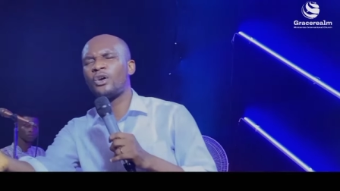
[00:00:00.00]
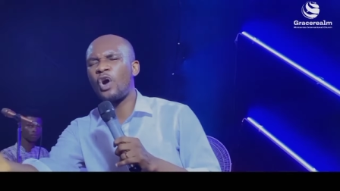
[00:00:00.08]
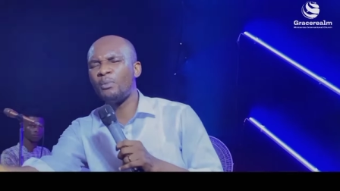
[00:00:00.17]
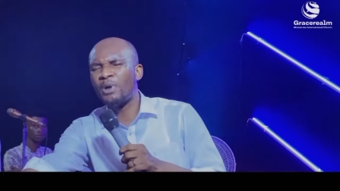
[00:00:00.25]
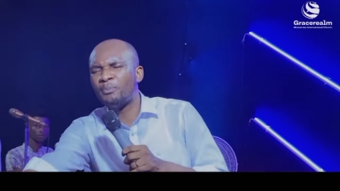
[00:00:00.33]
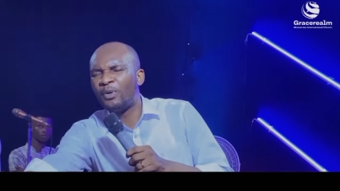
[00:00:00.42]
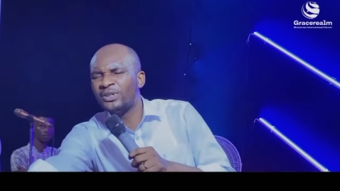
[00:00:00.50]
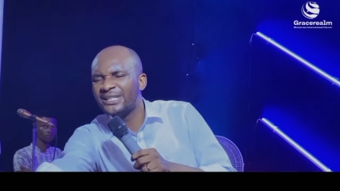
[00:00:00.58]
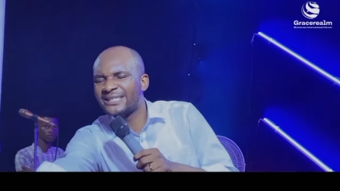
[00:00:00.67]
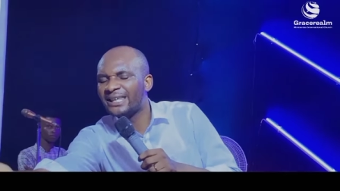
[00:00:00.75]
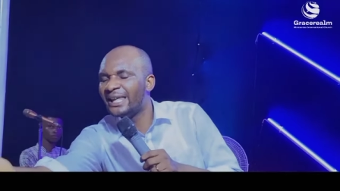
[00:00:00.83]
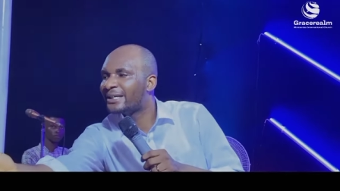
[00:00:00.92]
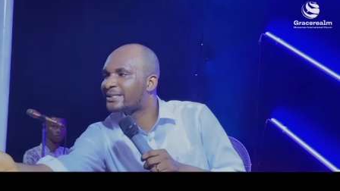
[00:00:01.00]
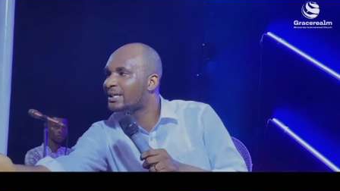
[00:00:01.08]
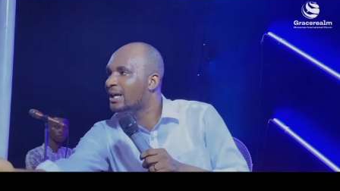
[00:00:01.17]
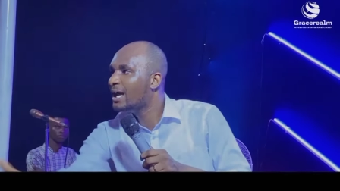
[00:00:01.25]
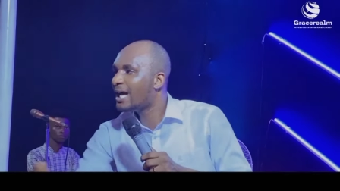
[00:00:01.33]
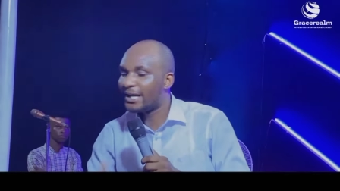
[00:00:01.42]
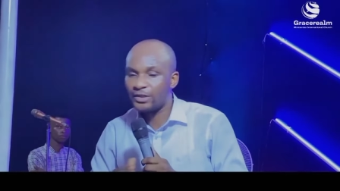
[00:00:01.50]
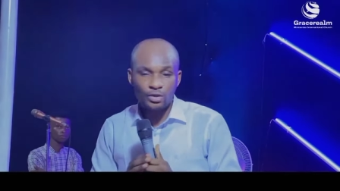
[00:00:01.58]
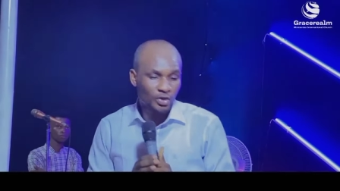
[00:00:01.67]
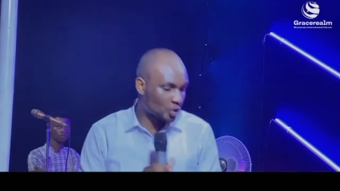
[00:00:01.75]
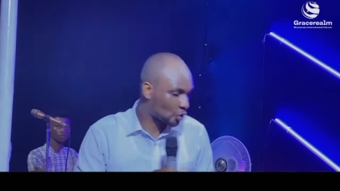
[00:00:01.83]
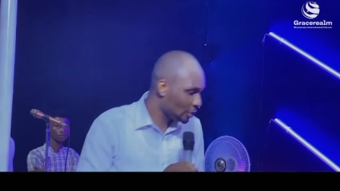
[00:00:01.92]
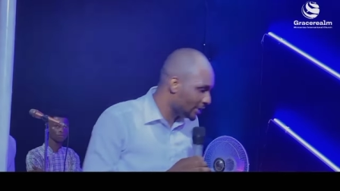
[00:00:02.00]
come upon these legs." And those two